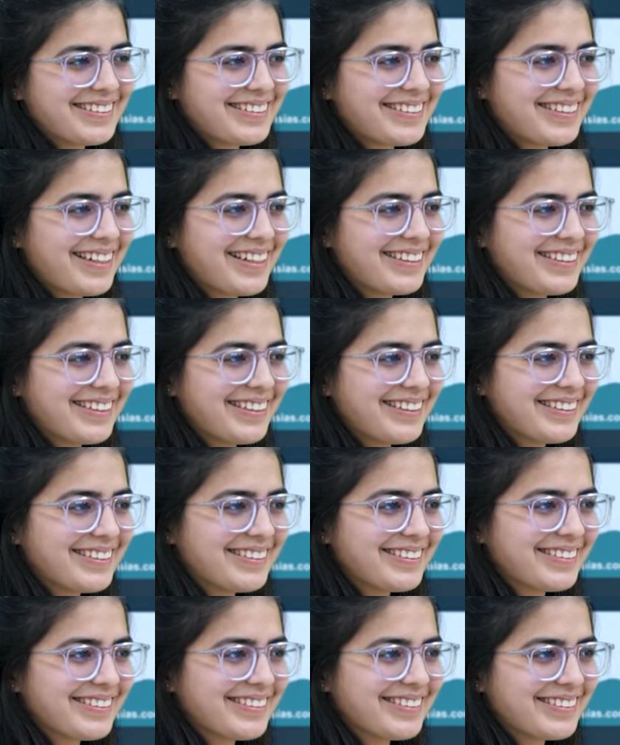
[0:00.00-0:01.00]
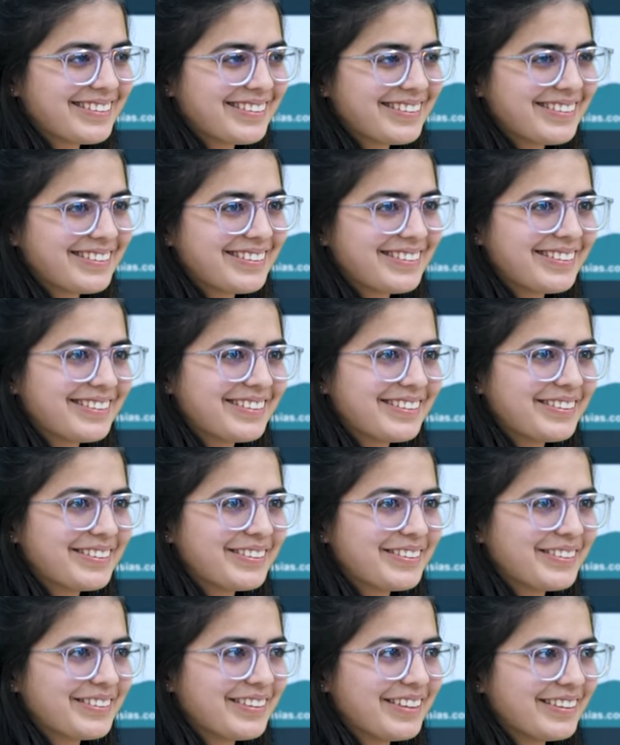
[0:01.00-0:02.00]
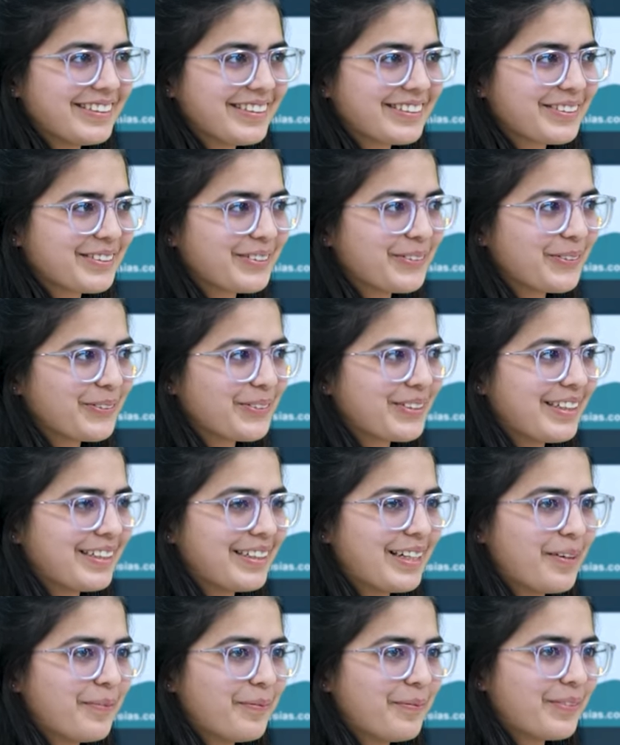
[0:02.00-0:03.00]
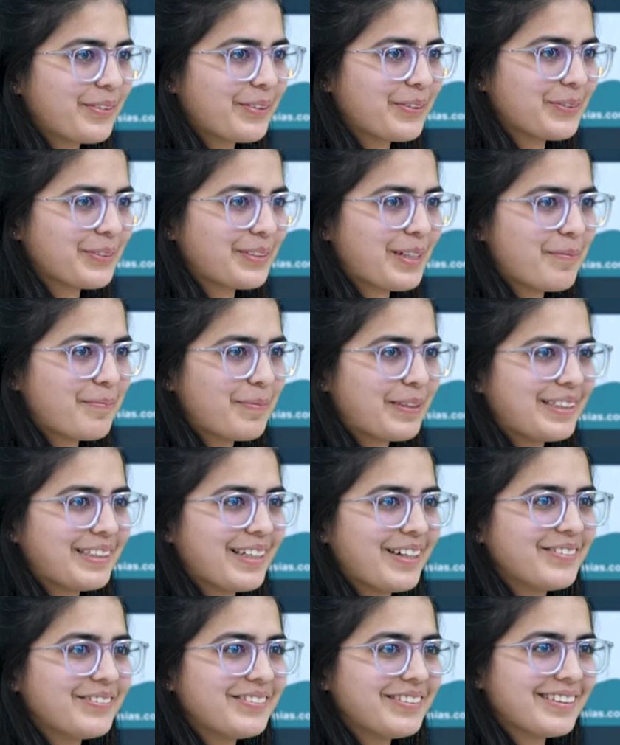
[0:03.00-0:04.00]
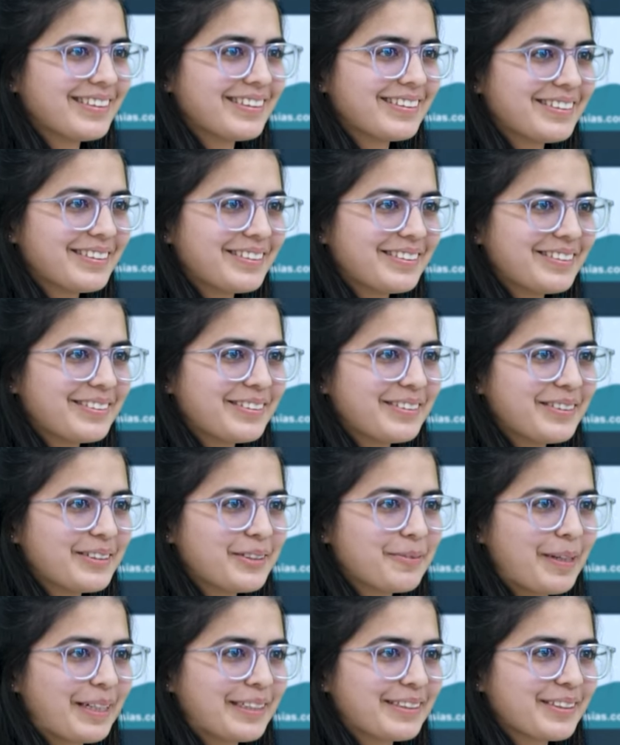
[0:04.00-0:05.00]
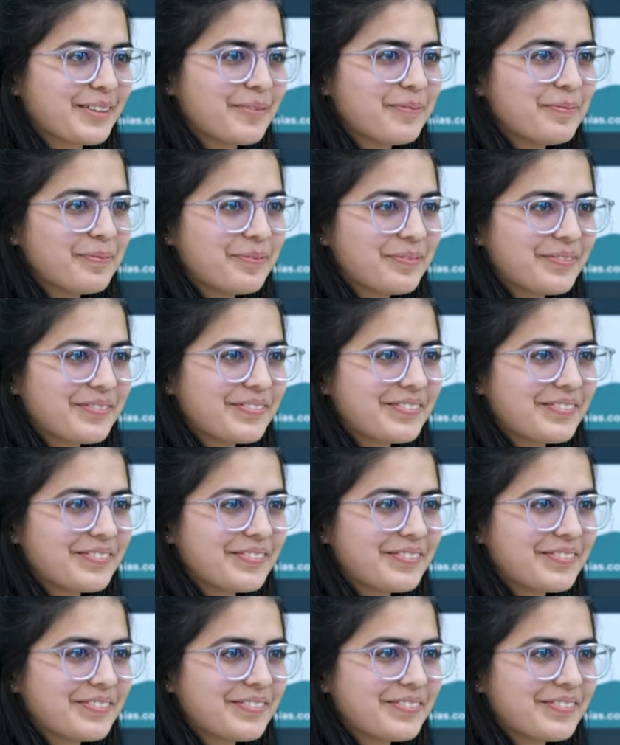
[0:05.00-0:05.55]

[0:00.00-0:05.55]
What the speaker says: So I think it goes up and down the spectrum.